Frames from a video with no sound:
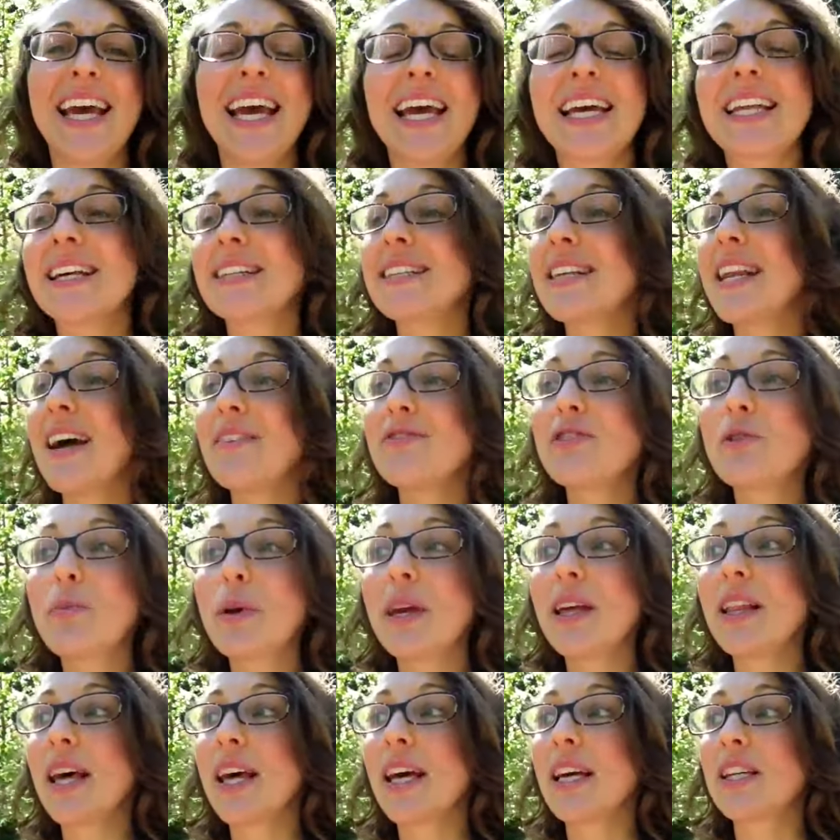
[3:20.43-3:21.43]
It doesn't have to
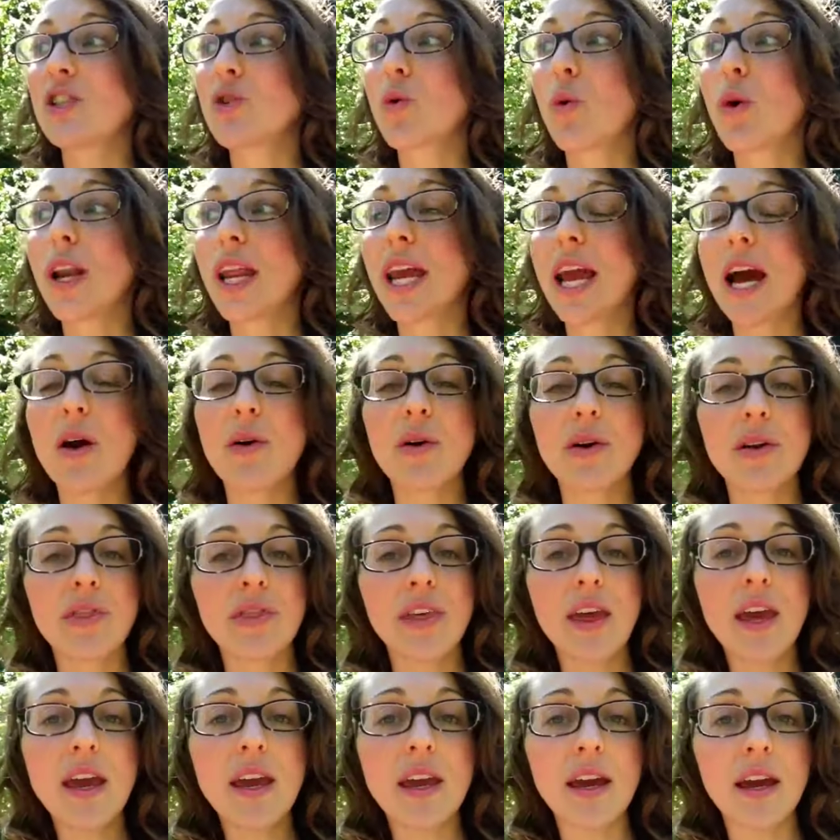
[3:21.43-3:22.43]
be like a 20-hour
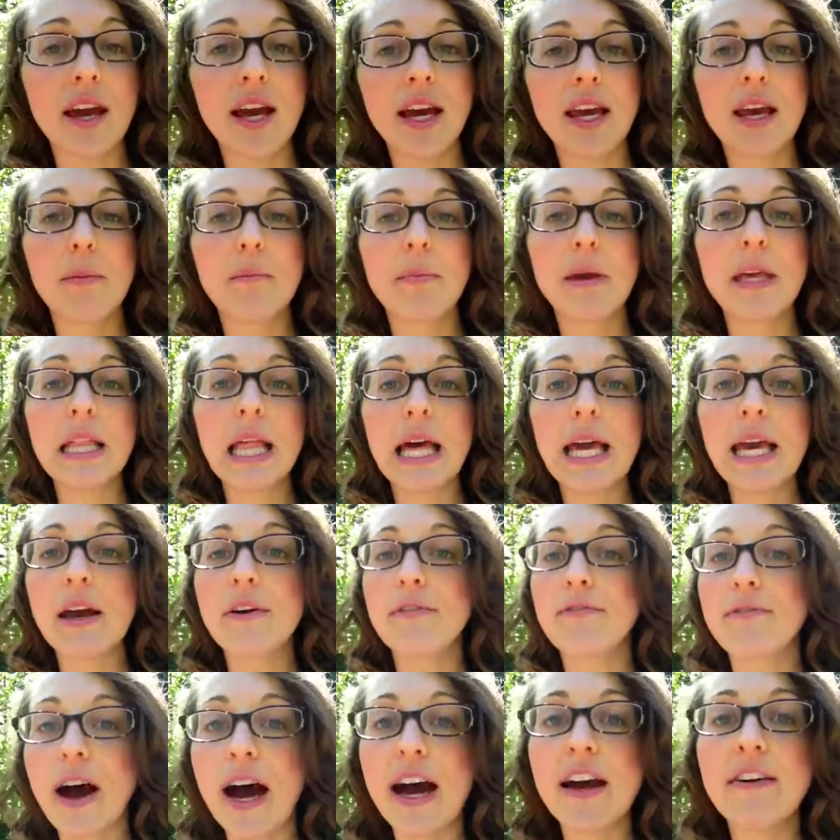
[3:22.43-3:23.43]
thing. It can be like a
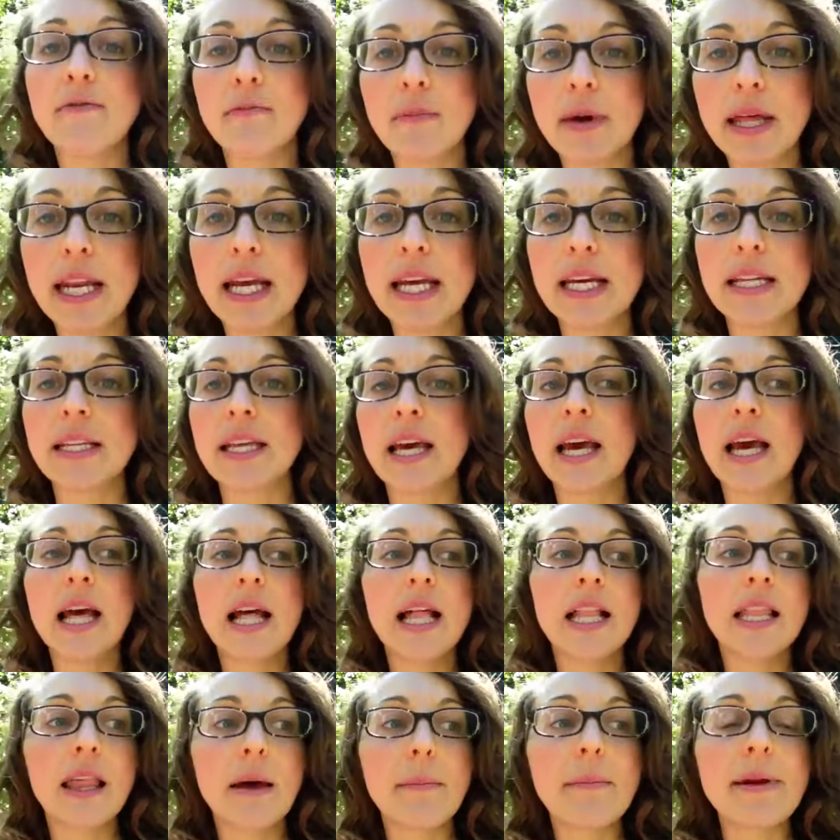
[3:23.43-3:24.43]
5-minute,
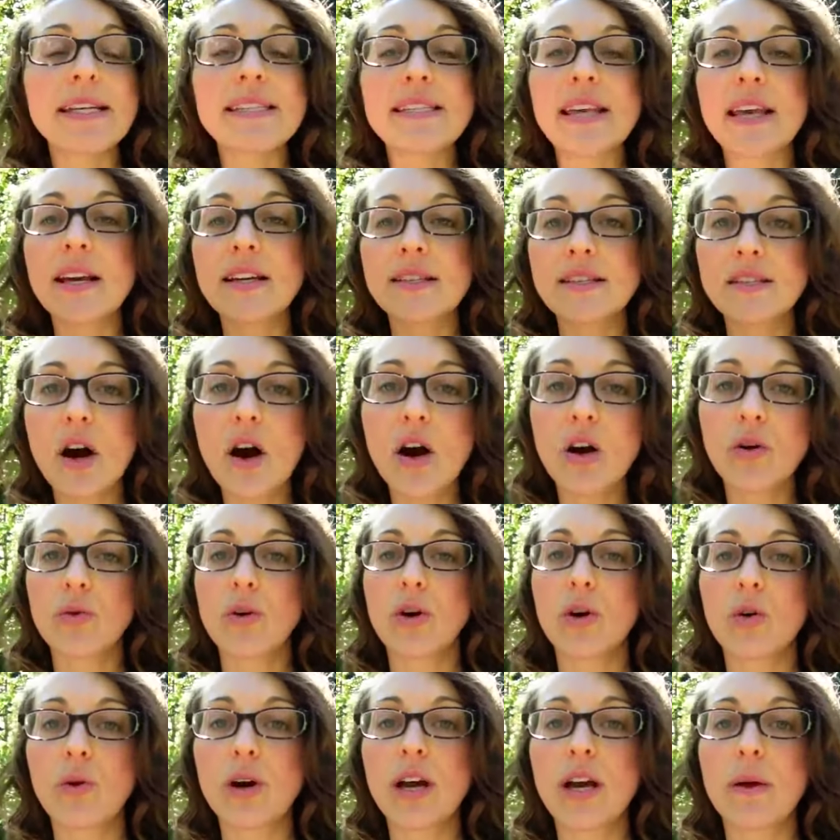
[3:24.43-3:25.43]
let me sing a song
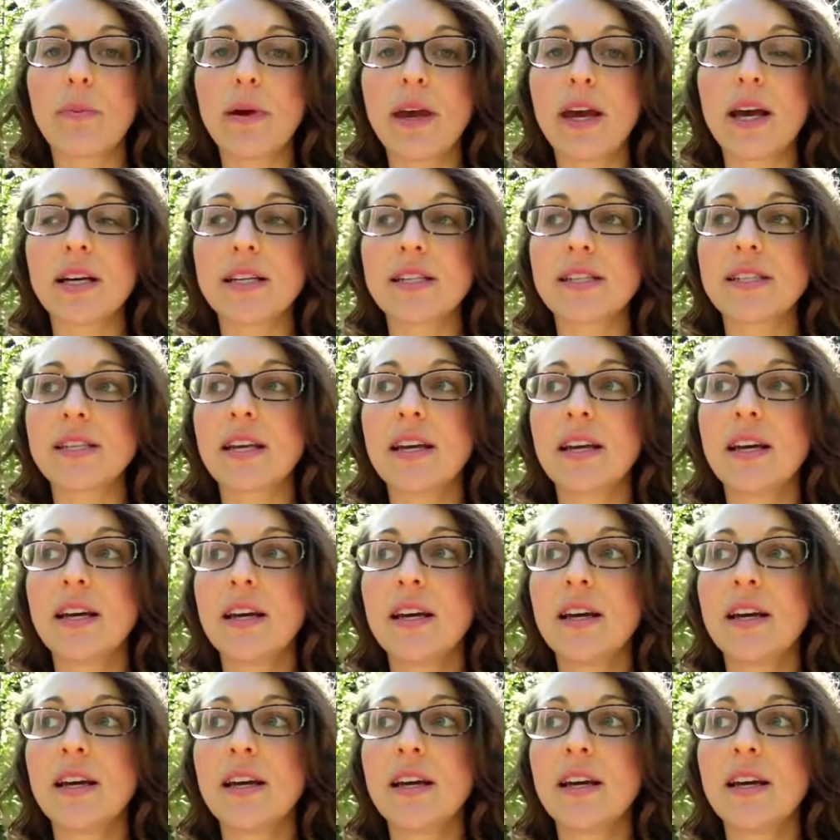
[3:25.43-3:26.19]
real quick because